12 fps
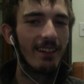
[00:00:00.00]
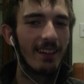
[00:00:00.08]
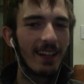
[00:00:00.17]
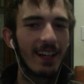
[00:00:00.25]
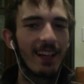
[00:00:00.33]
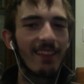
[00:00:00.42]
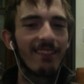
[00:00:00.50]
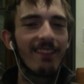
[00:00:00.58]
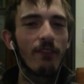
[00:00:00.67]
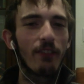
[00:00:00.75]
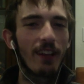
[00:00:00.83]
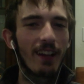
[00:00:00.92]

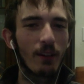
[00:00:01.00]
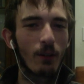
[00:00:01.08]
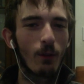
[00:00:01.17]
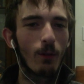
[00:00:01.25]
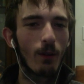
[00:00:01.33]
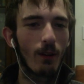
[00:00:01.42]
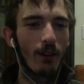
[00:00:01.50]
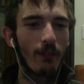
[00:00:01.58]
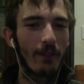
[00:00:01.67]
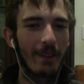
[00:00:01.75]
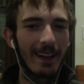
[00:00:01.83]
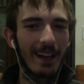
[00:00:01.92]
left hand corner of
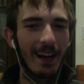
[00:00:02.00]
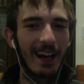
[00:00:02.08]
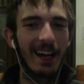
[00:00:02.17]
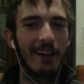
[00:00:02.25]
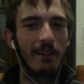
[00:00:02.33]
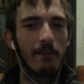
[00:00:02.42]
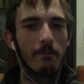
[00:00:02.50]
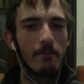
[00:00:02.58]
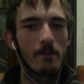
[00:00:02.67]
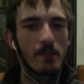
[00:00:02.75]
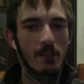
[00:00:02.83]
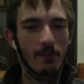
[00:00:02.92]
the
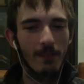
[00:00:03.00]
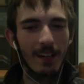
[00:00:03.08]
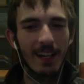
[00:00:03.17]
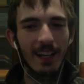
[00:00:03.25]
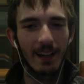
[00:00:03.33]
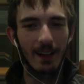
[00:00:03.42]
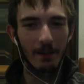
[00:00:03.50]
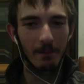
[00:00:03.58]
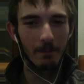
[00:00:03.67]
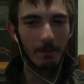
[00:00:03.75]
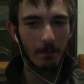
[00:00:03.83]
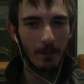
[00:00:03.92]
screen here,
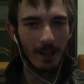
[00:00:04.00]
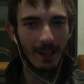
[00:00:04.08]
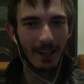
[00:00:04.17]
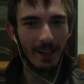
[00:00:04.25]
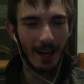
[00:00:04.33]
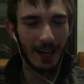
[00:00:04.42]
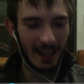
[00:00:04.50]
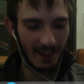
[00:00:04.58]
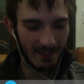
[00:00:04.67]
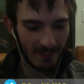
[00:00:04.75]
but